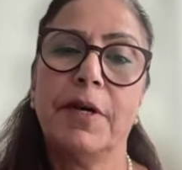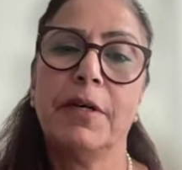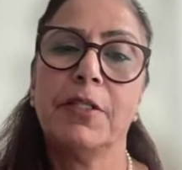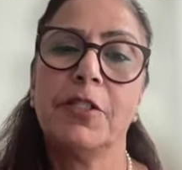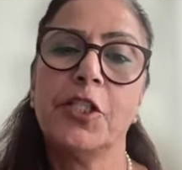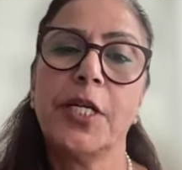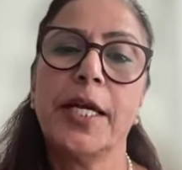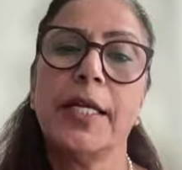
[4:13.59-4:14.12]

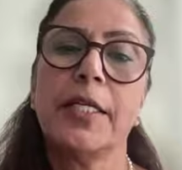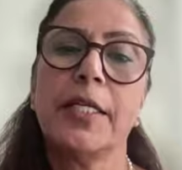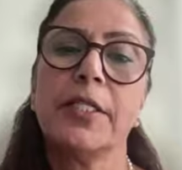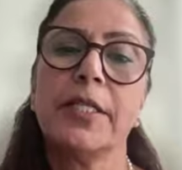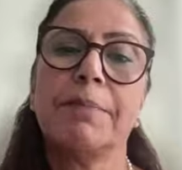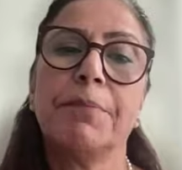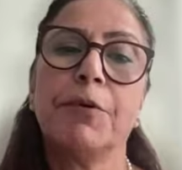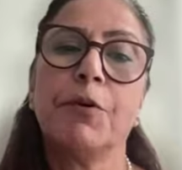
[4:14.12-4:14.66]
on China's
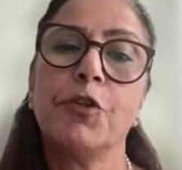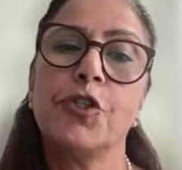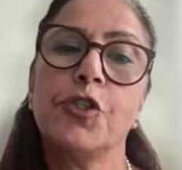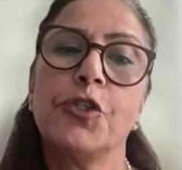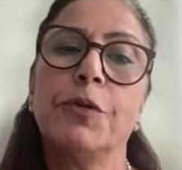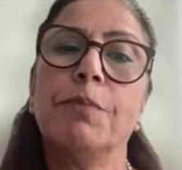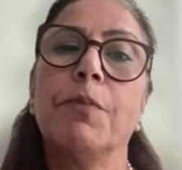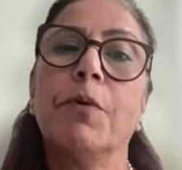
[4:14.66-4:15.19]

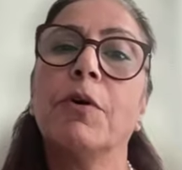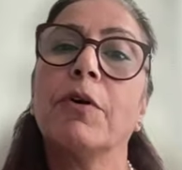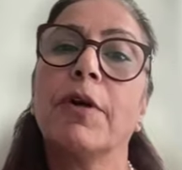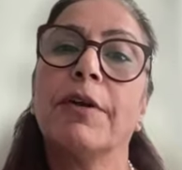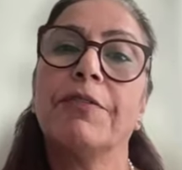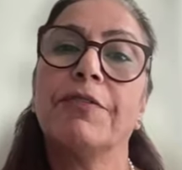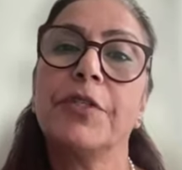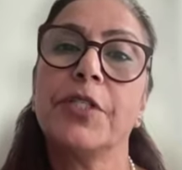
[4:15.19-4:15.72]
approach to
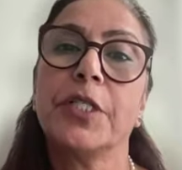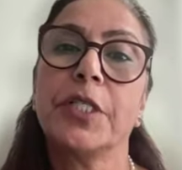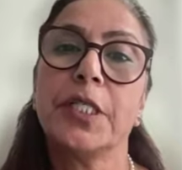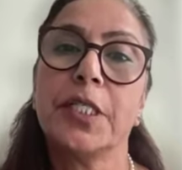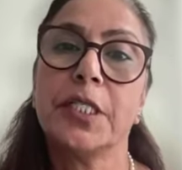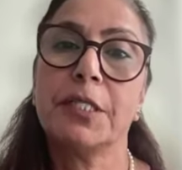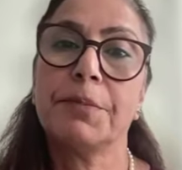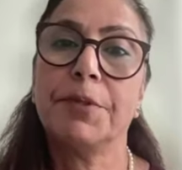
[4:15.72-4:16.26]
more
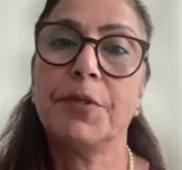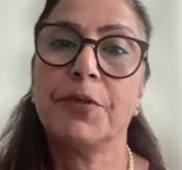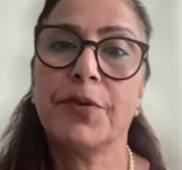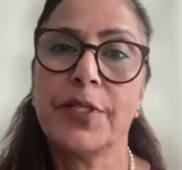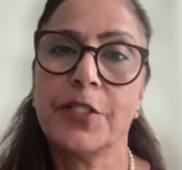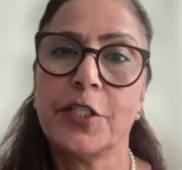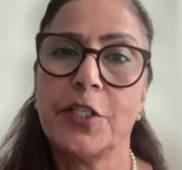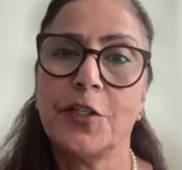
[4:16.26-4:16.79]
efficient dispute
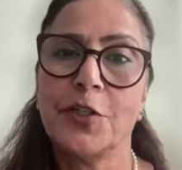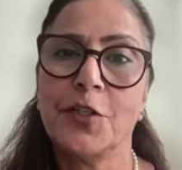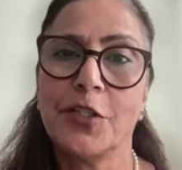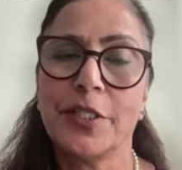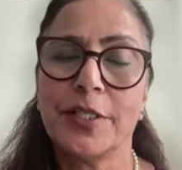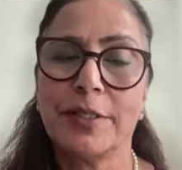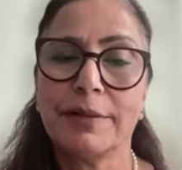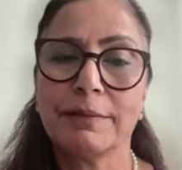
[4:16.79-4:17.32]

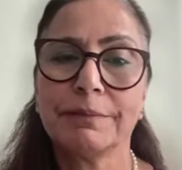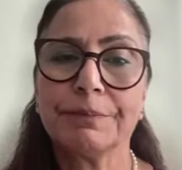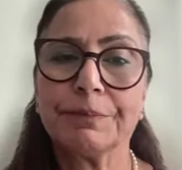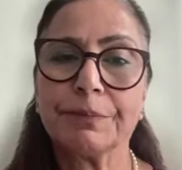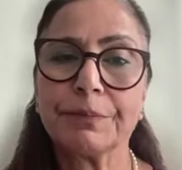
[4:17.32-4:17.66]
resolution.